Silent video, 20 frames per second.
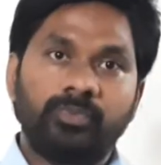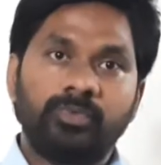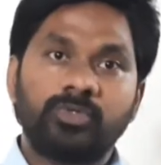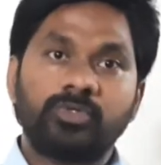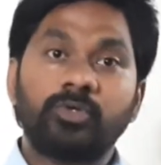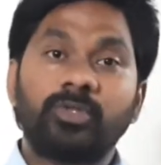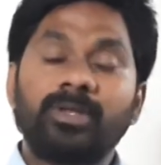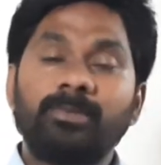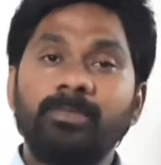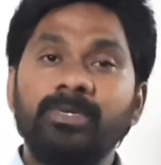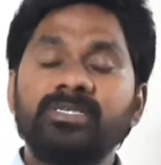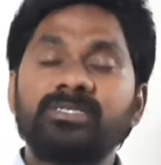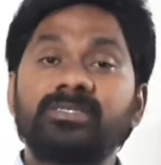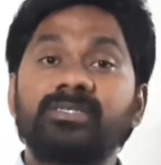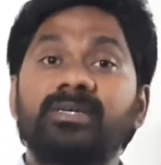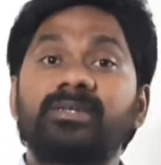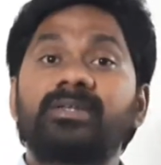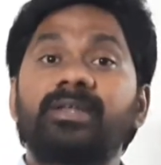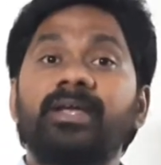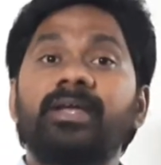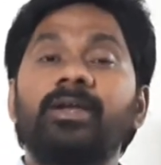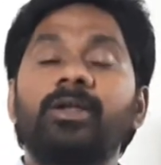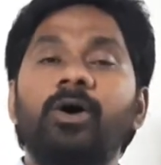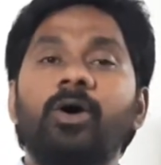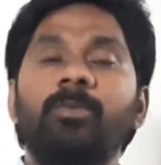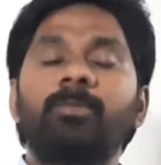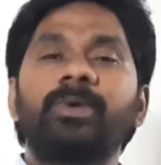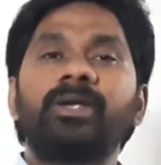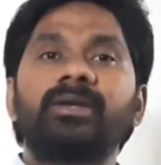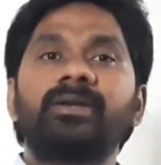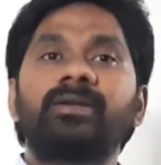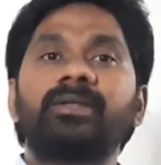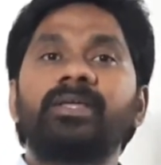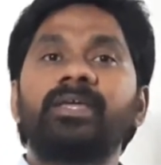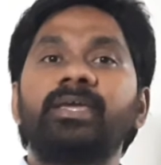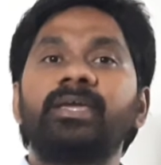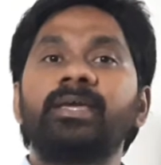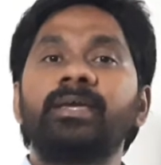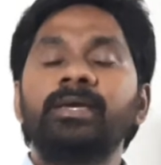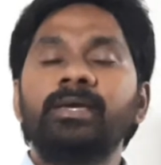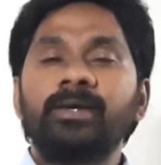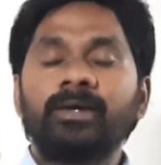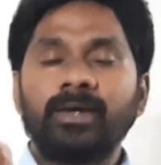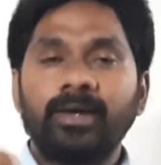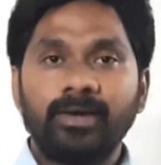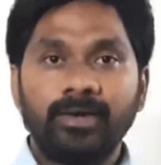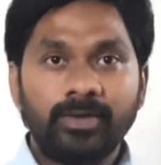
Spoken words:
So that means the trigonometry